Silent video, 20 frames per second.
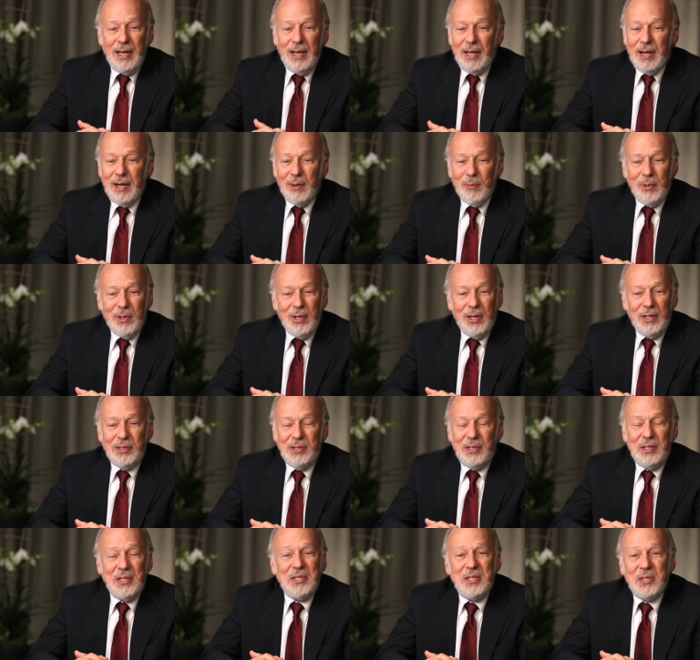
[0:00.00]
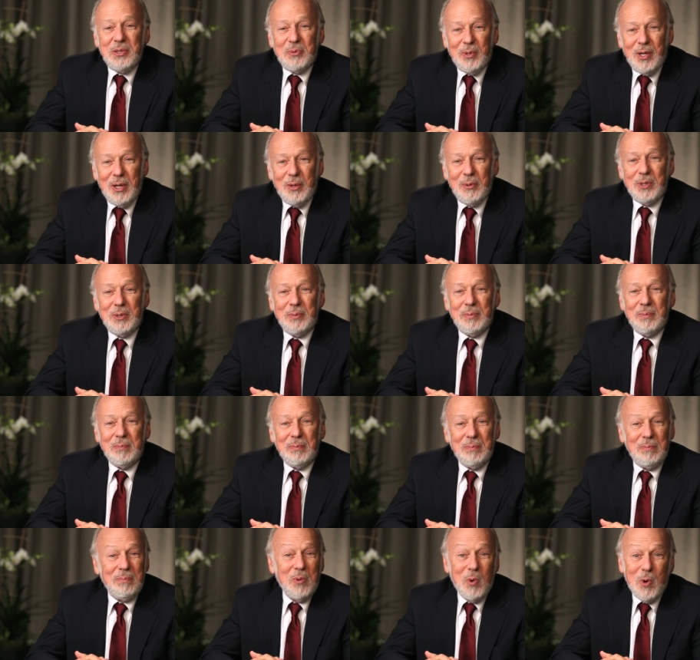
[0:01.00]
and I realize this is what I was
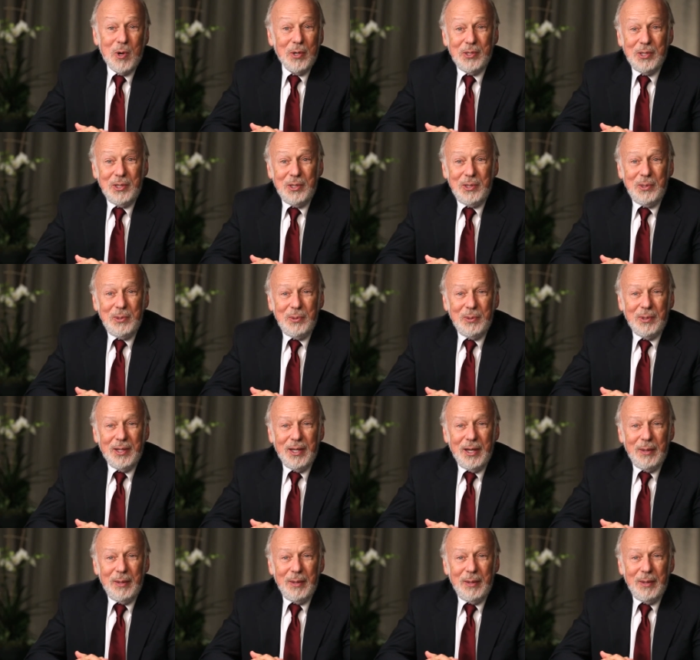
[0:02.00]
born to do.